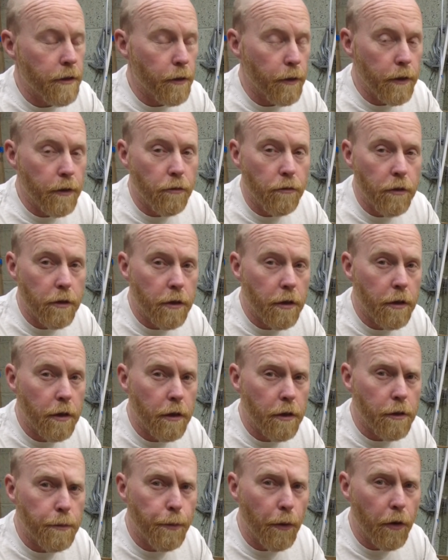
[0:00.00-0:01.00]
so it doesn't
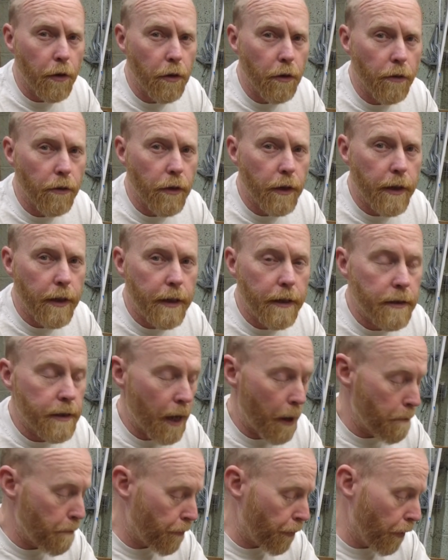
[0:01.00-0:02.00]
spoil the
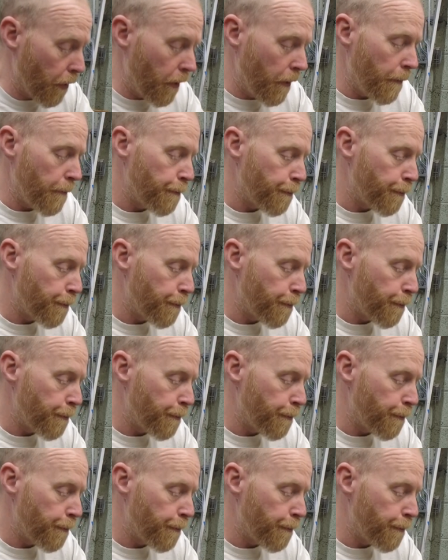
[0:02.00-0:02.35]
temper.